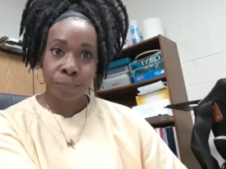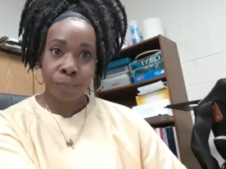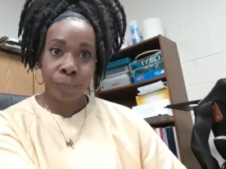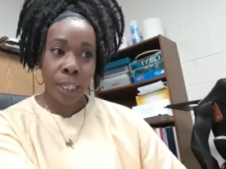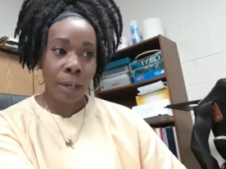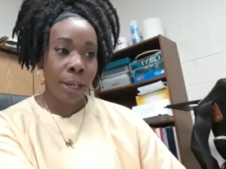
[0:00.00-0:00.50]

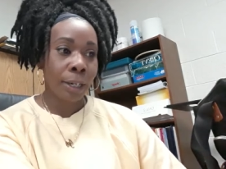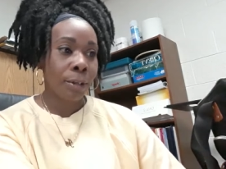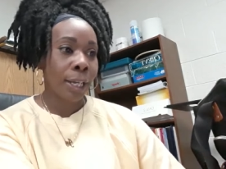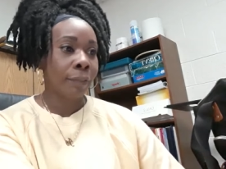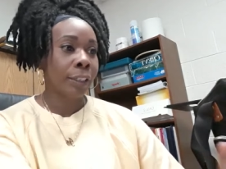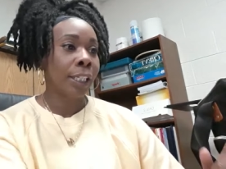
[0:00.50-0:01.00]
now I don't
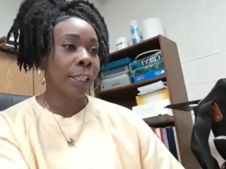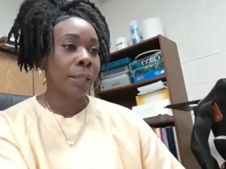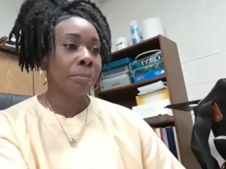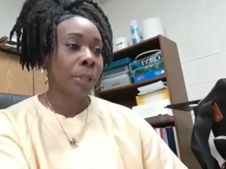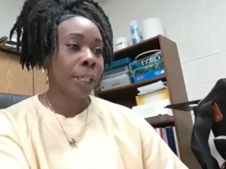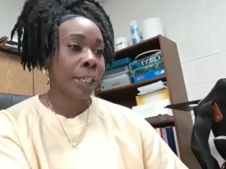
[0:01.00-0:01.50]
have anything
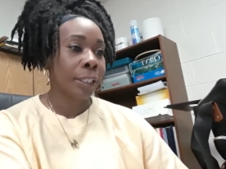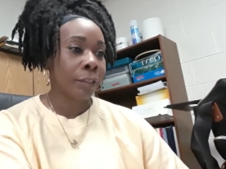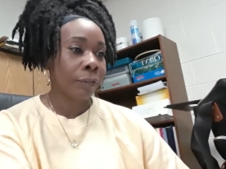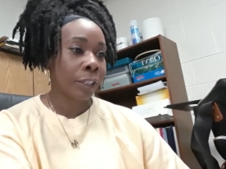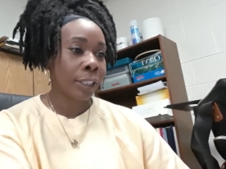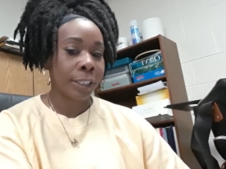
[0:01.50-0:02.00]
planned
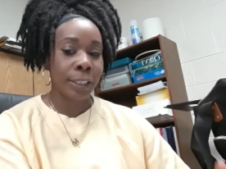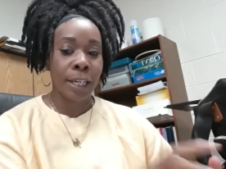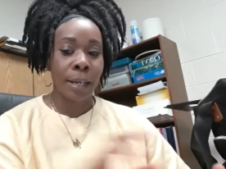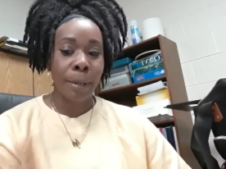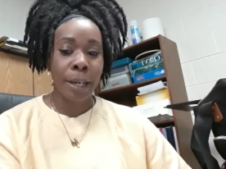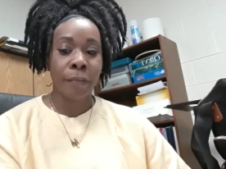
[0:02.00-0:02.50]
for this
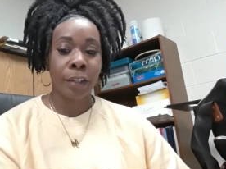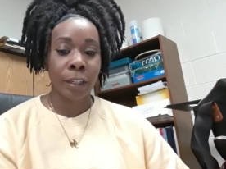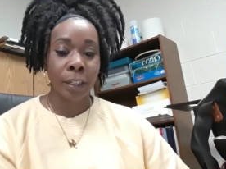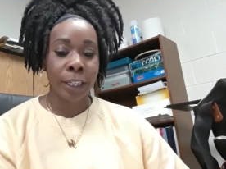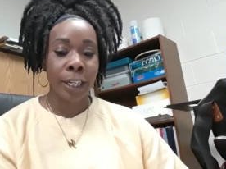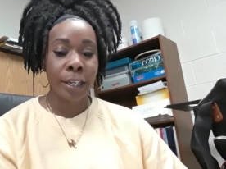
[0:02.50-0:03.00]
time. I have
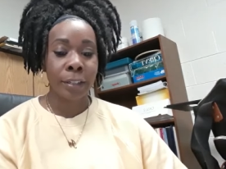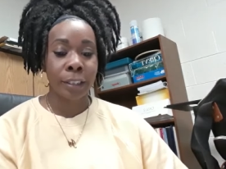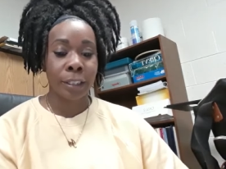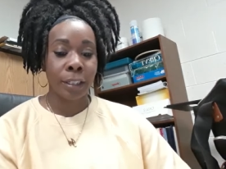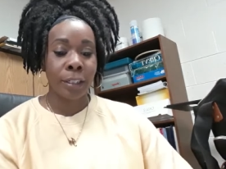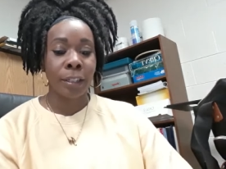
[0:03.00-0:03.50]
a cake
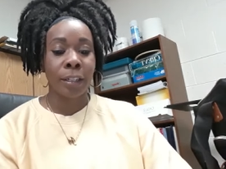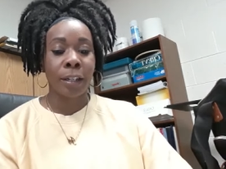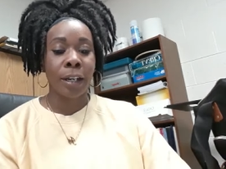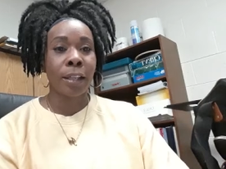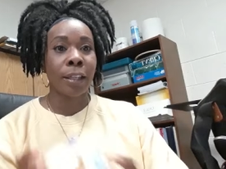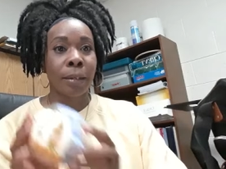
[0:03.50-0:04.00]
to eat, a
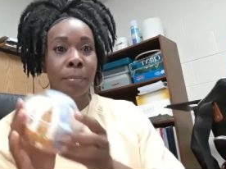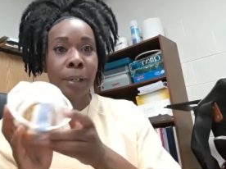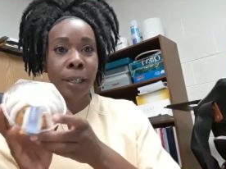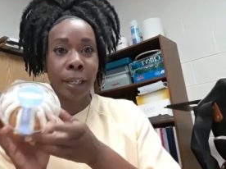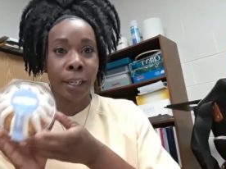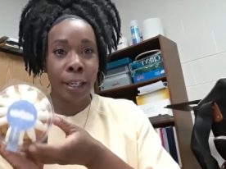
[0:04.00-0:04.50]
Nothing
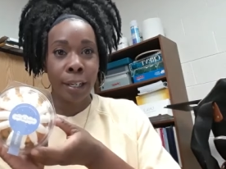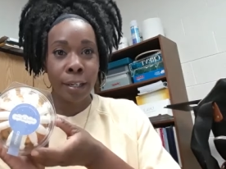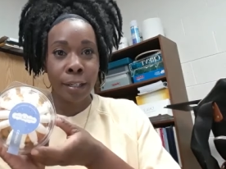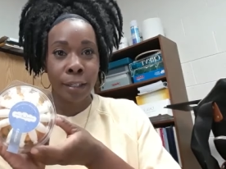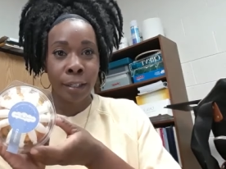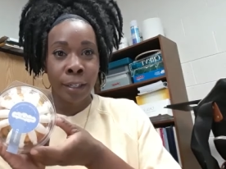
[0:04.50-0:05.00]
Bundt
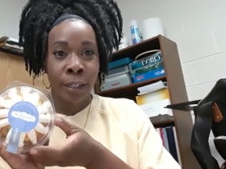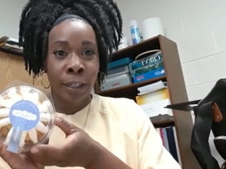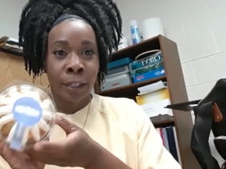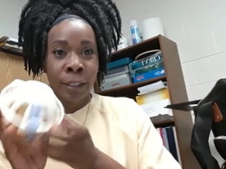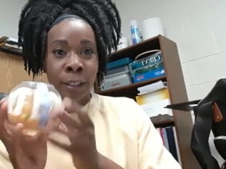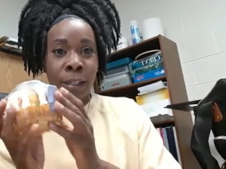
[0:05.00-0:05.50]
cake.
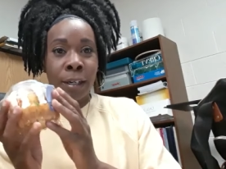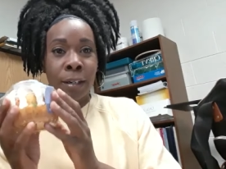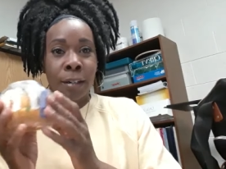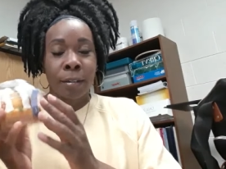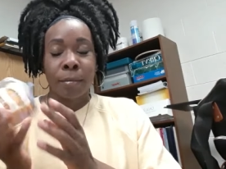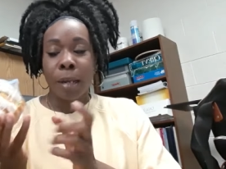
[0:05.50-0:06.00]

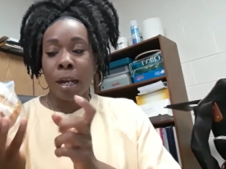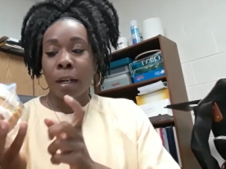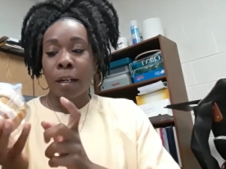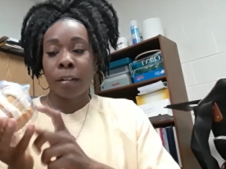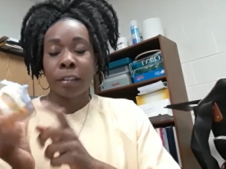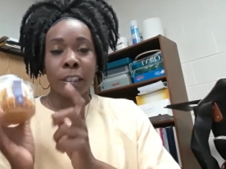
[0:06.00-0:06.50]
Um,
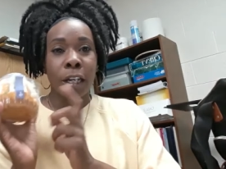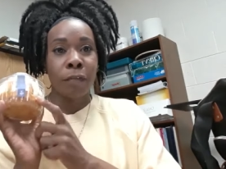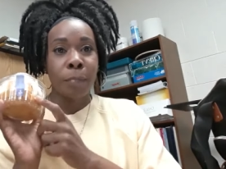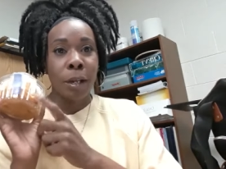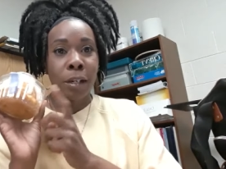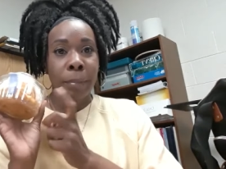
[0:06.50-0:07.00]
our
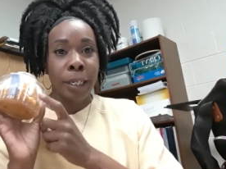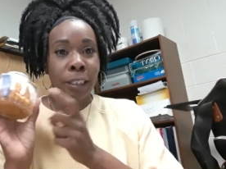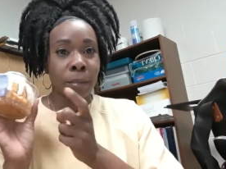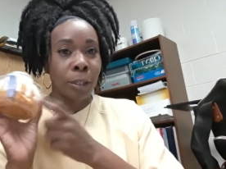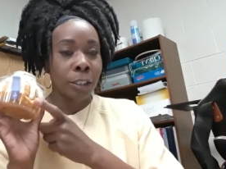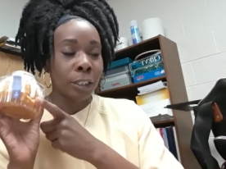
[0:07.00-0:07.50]
softball and
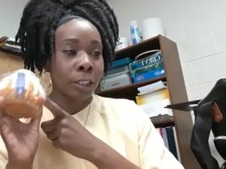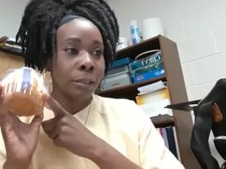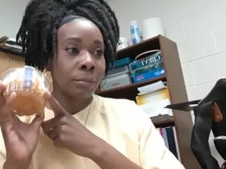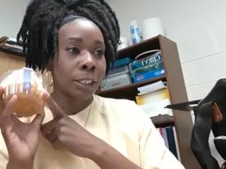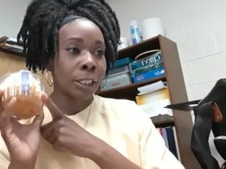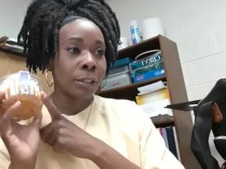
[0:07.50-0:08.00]
basketball
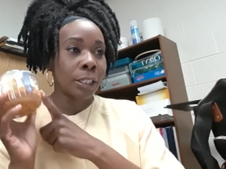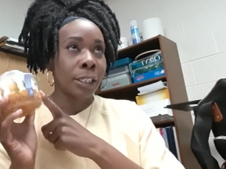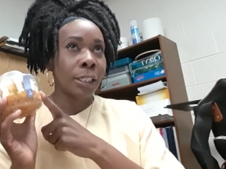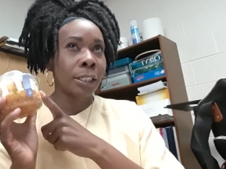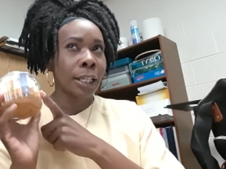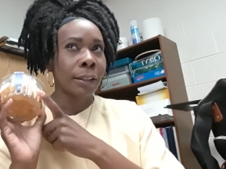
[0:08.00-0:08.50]
teams sell
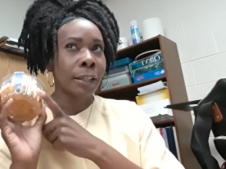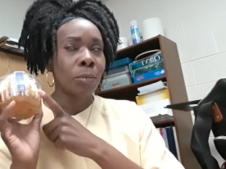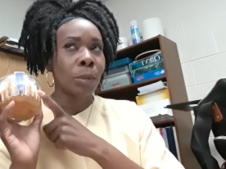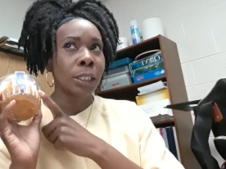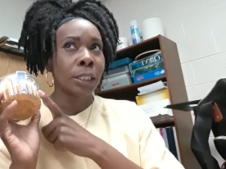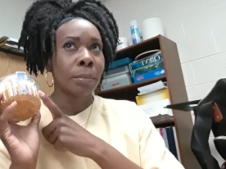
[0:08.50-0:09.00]
these, I think,
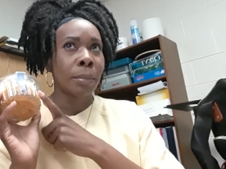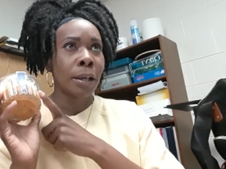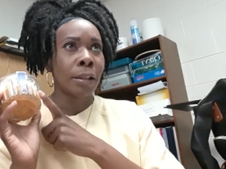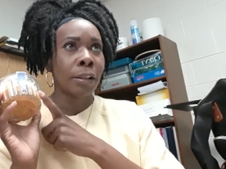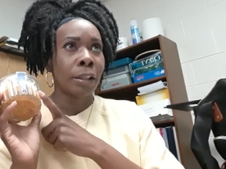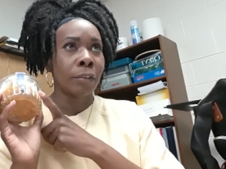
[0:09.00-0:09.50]
once a
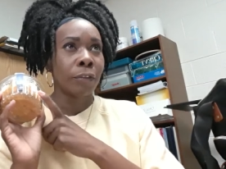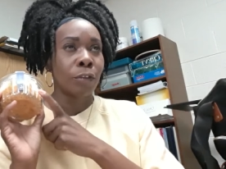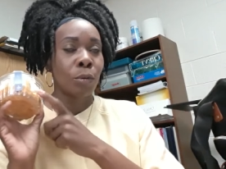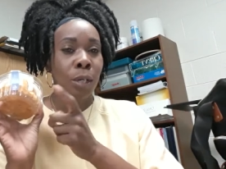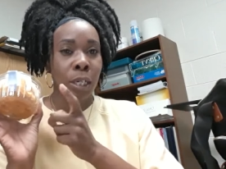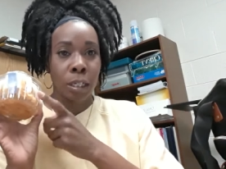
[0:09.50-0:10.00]
month
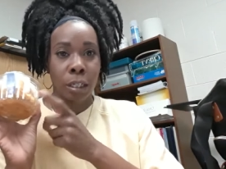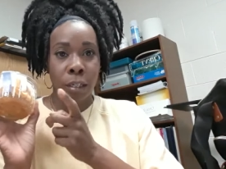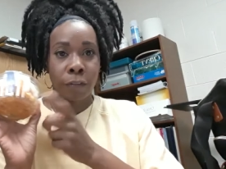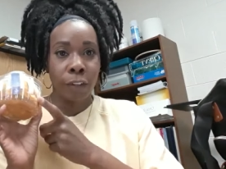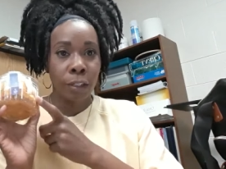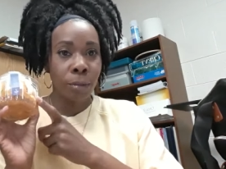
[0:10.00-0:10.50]
for
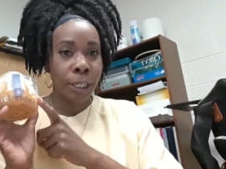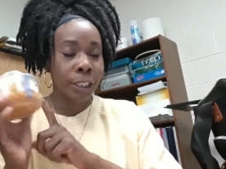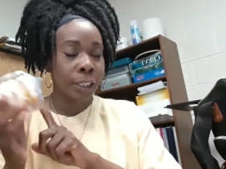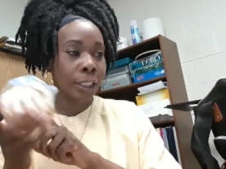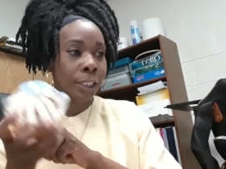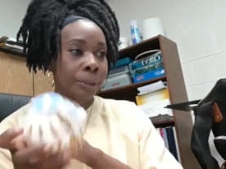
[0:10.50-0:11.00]
a
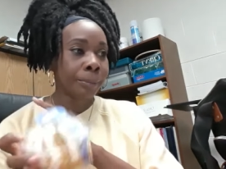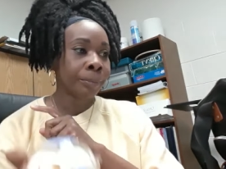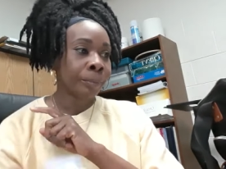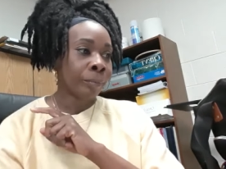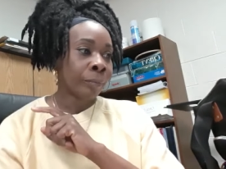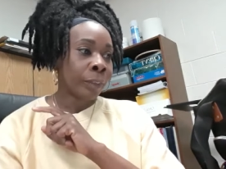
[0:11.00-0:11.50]
fundraiser.
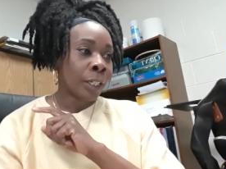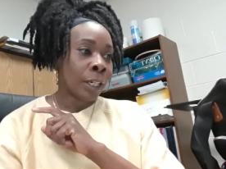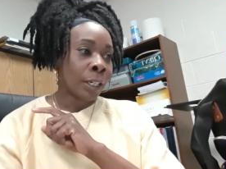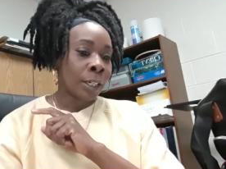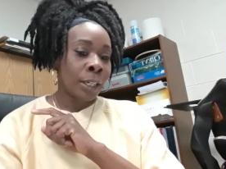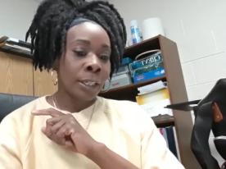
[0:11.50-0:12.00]

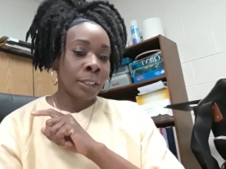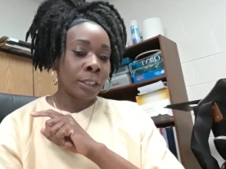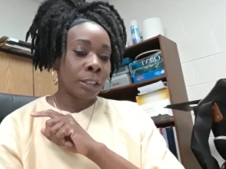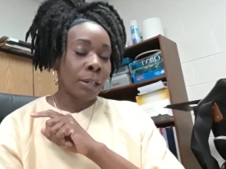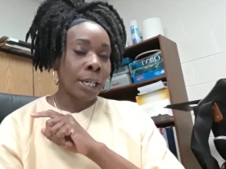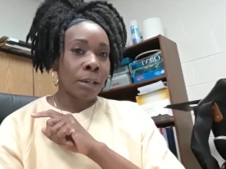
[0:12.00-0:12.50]
And
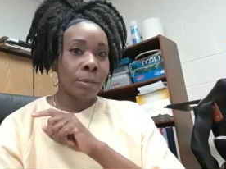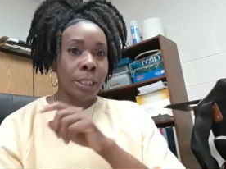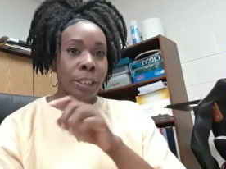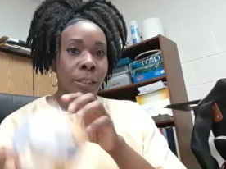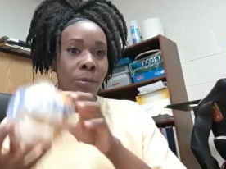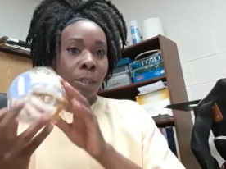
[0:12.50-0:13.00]
so I always
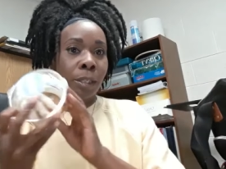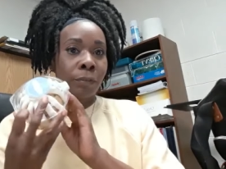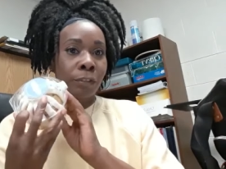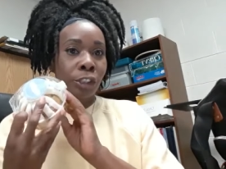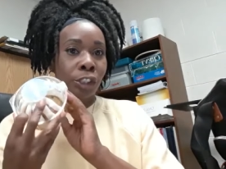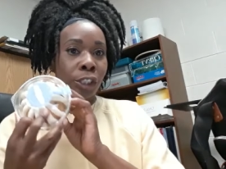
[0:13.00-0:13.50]
get one
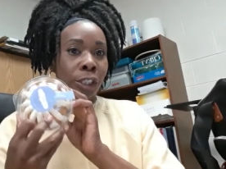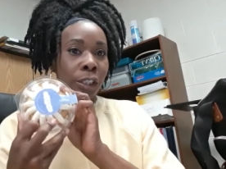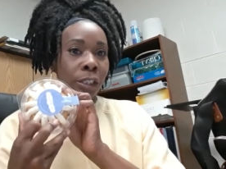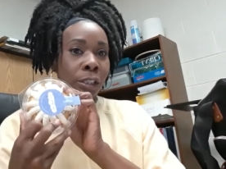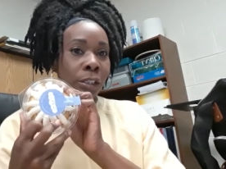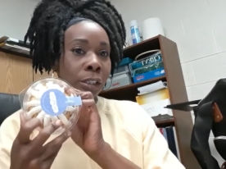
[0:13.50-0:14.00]
for
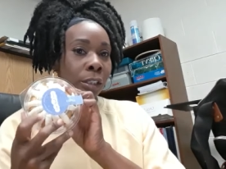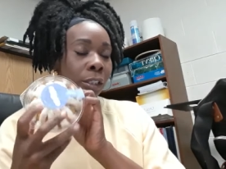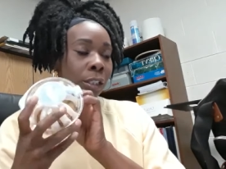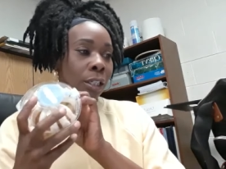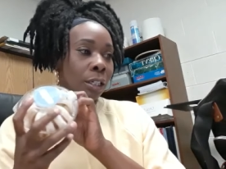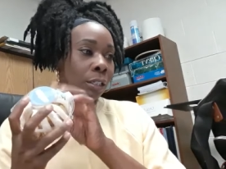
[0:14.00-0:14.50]
sure.
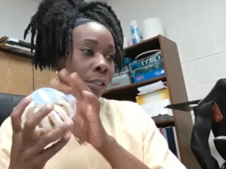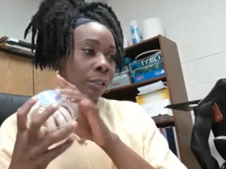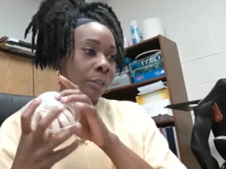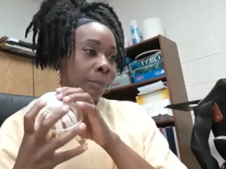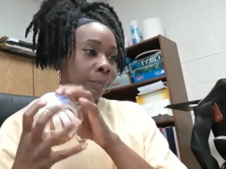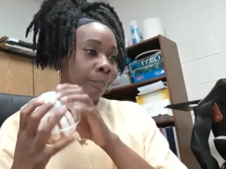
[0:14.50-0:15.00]

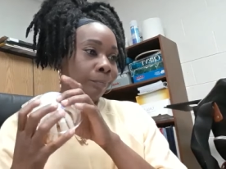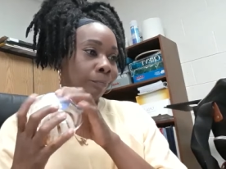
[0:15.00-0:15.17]
Um,